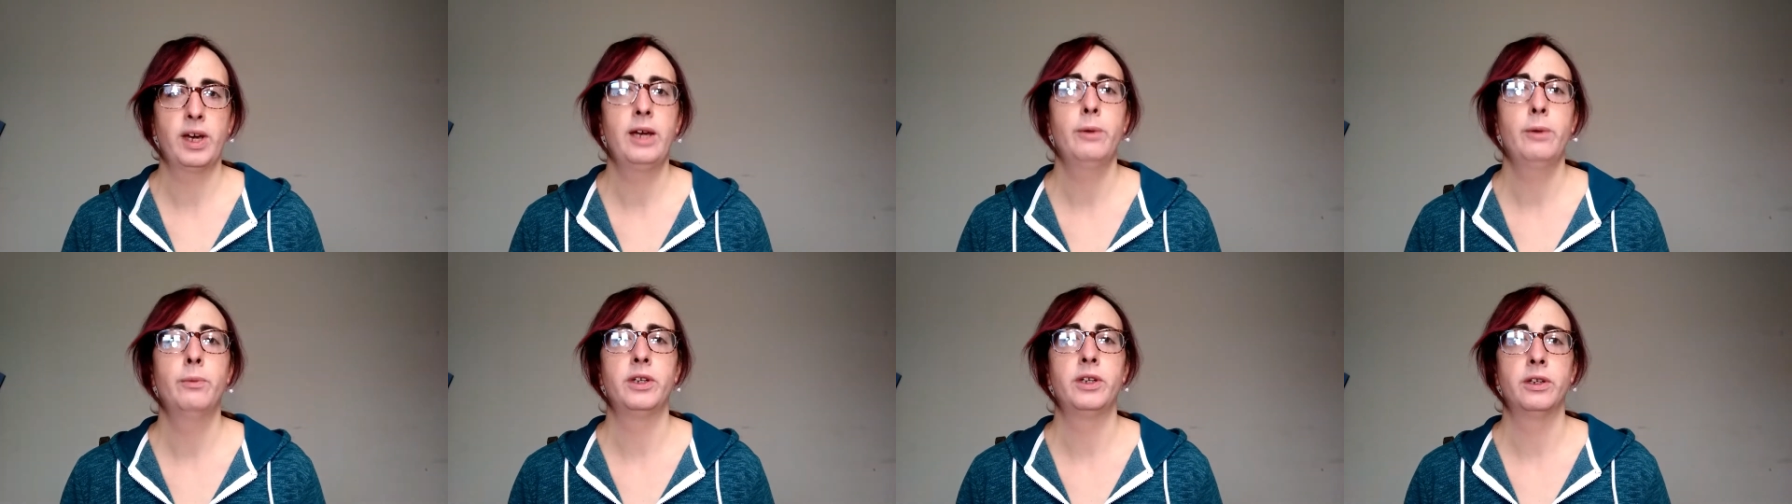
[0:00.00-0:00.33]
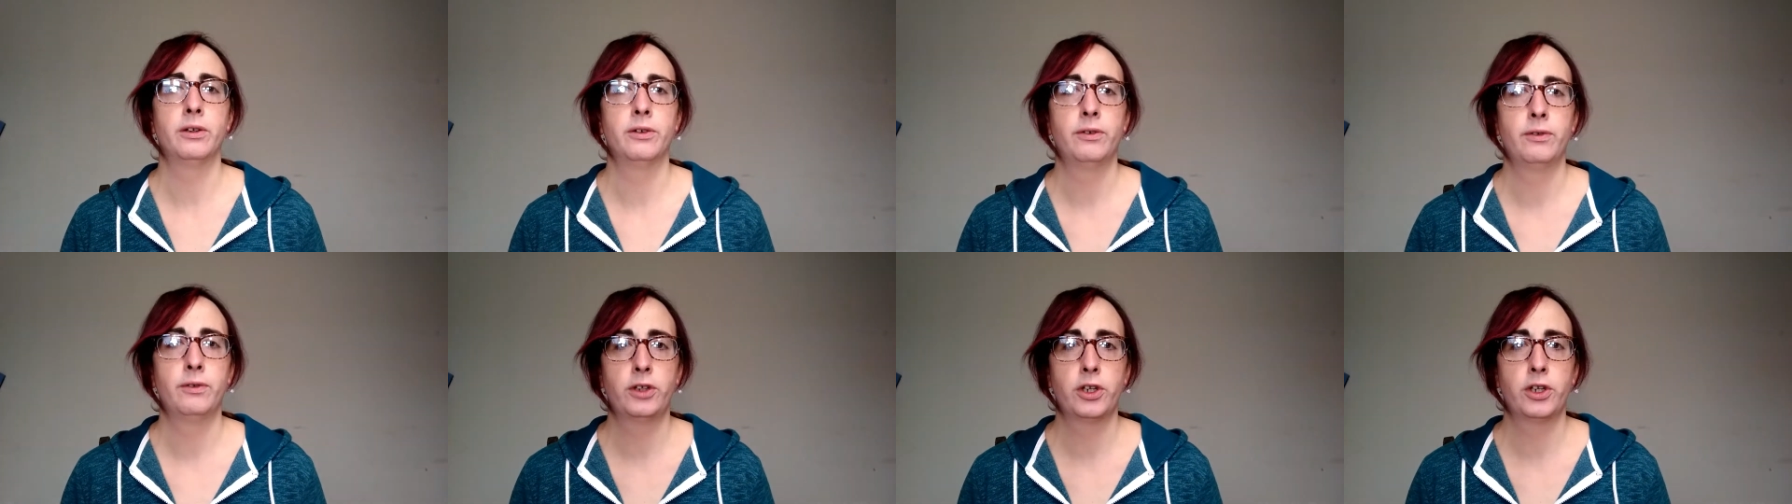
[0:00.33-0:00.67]
when your
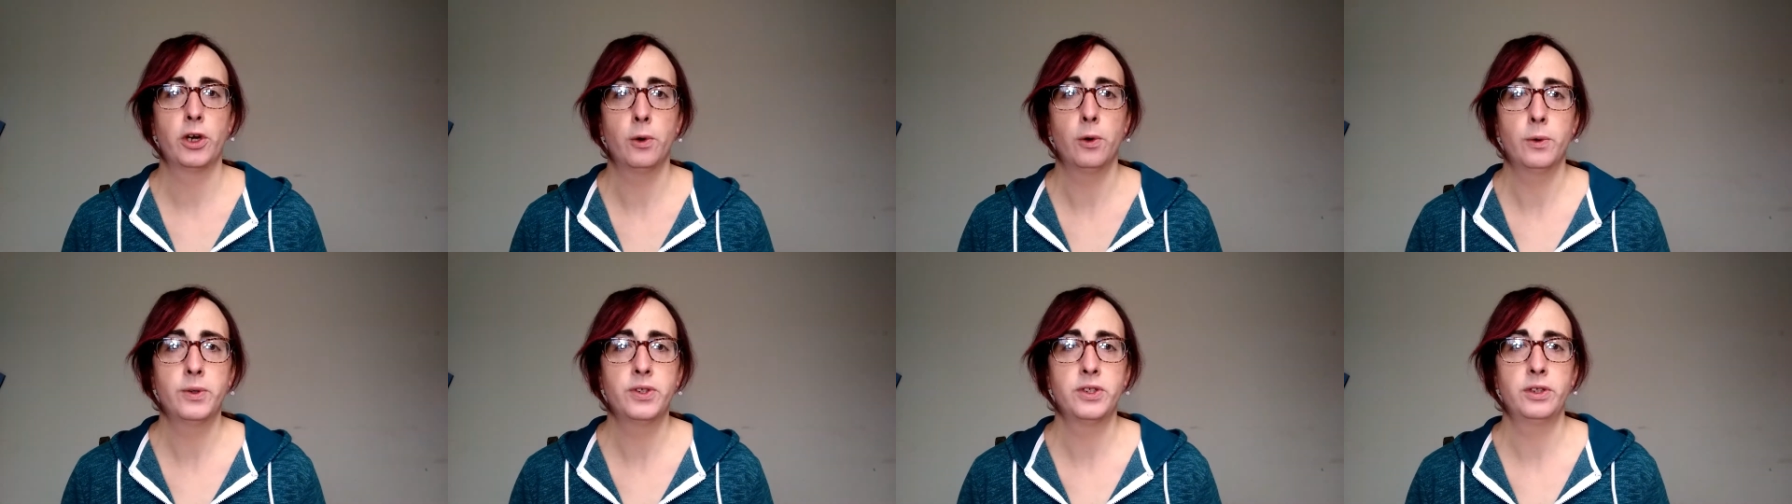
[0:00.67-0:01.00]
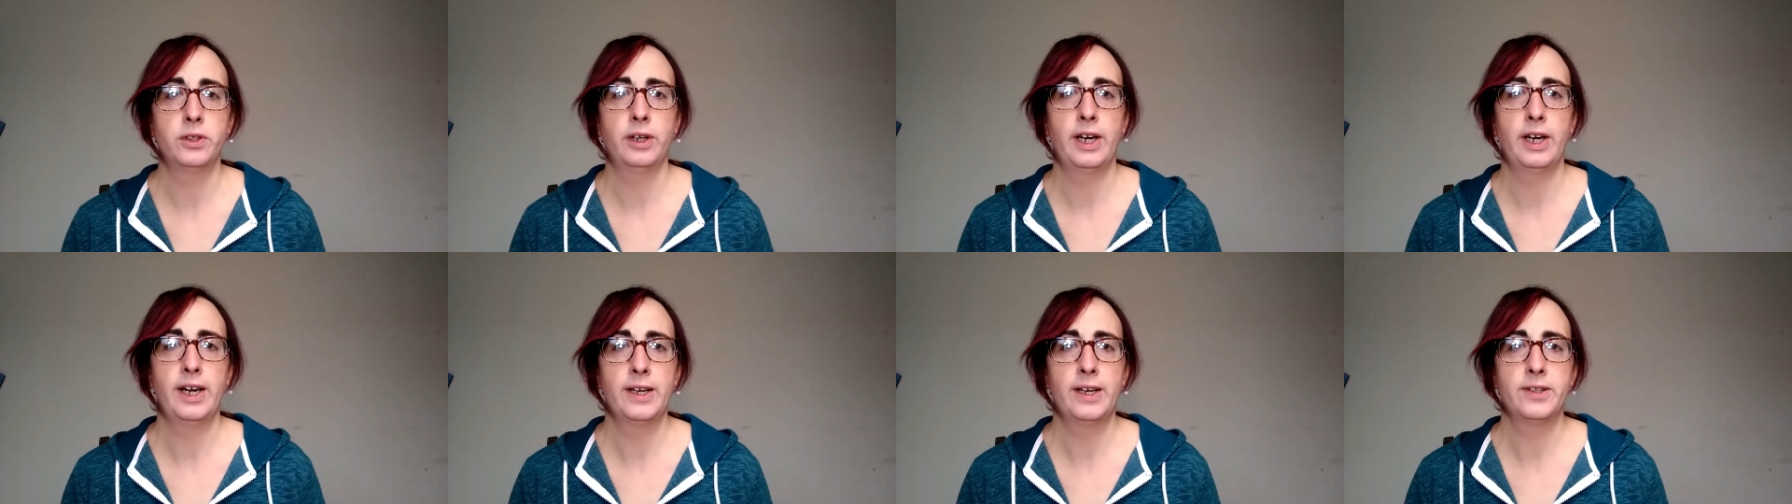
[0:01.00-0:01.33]
toes and your
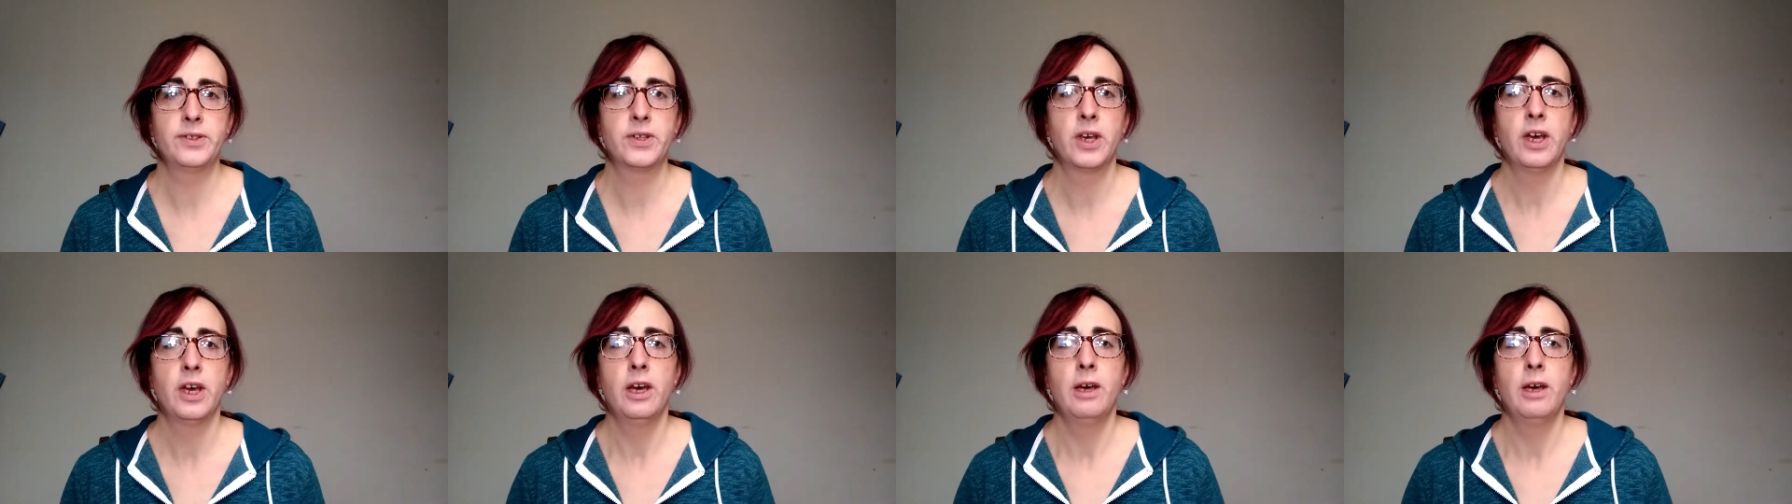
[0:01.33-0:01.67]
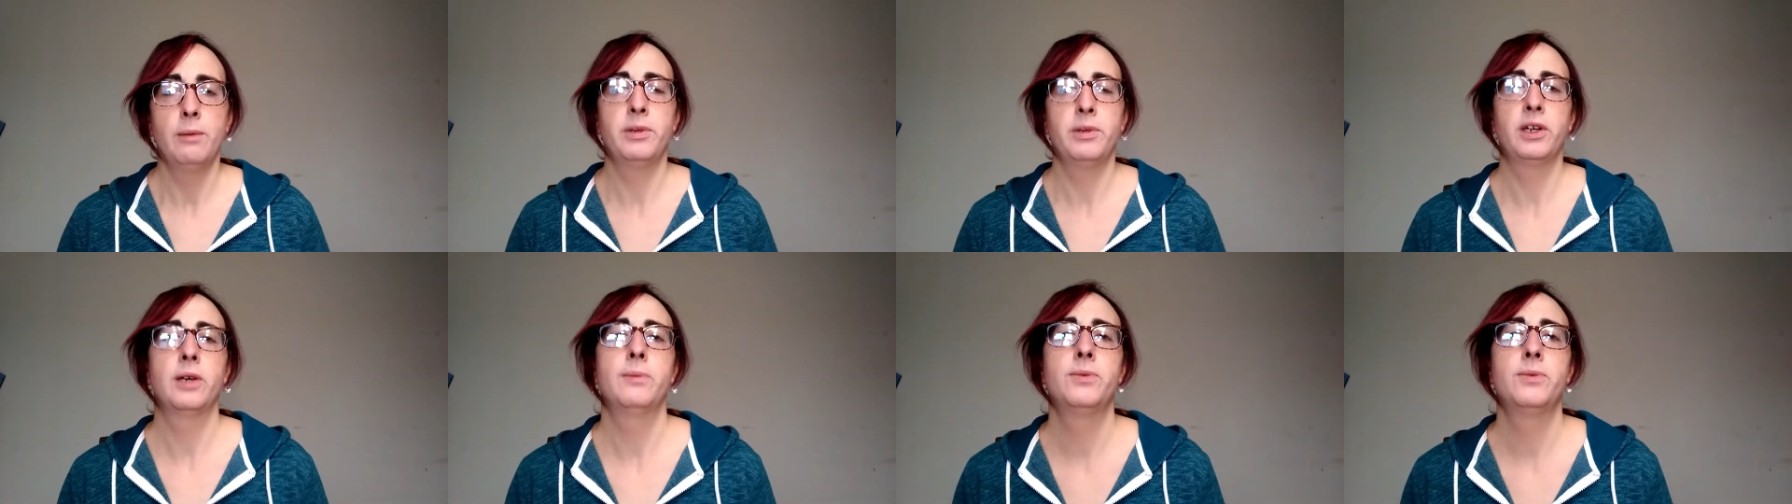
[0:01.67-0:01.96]
hands become